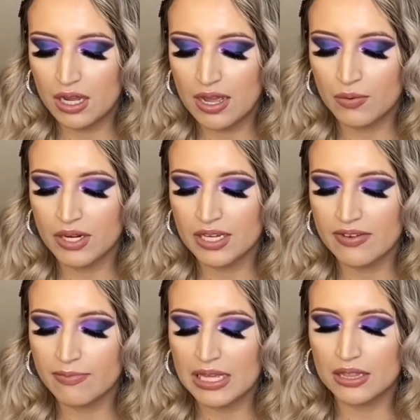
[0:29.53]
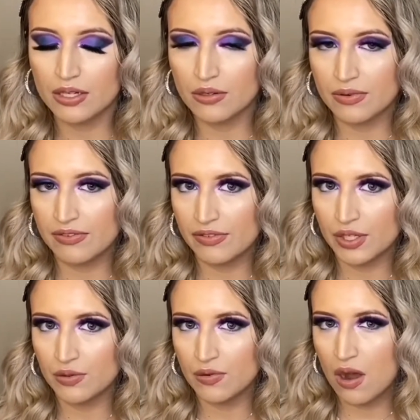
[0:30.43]
I want to give my little
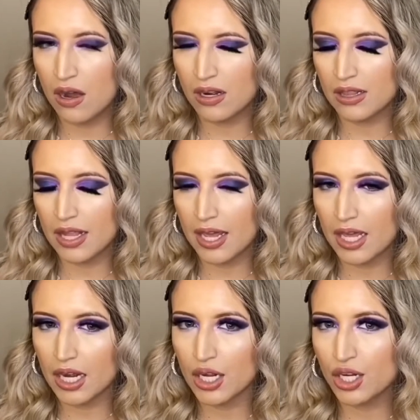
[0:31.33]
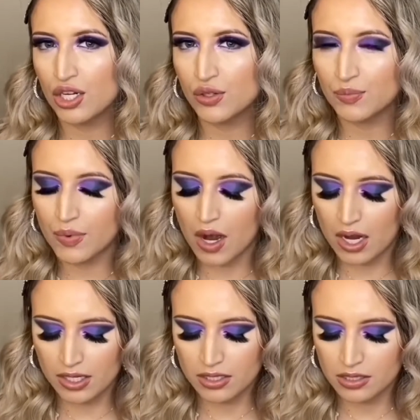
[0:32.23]
review on like new
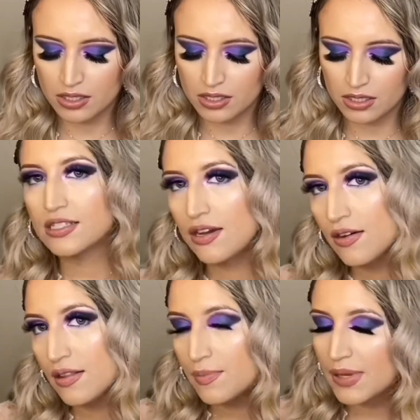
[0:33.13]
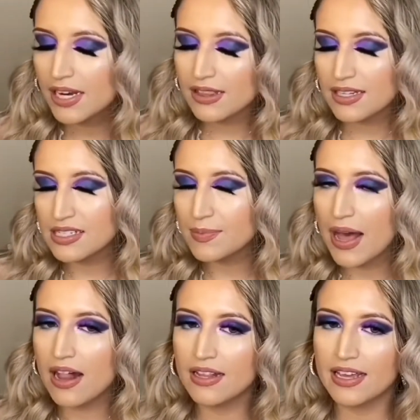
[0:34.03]
products. So the Bloodlust
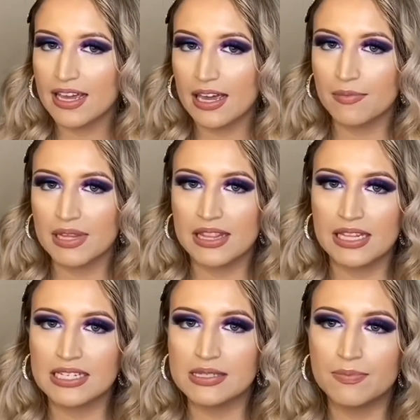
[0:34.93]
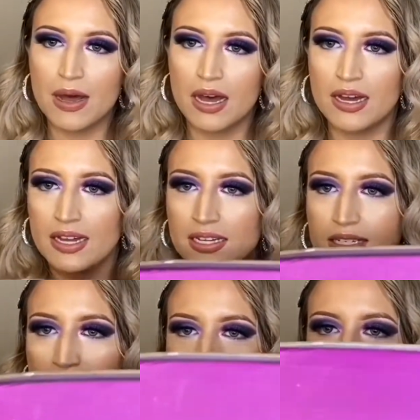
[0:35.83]
palette came in this
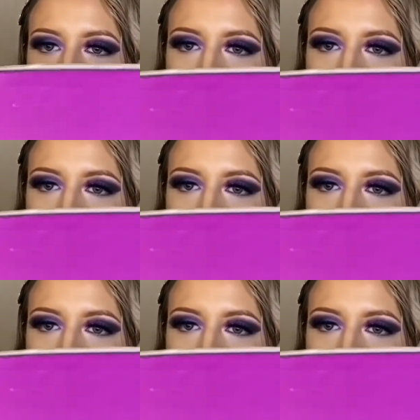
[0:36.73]
box.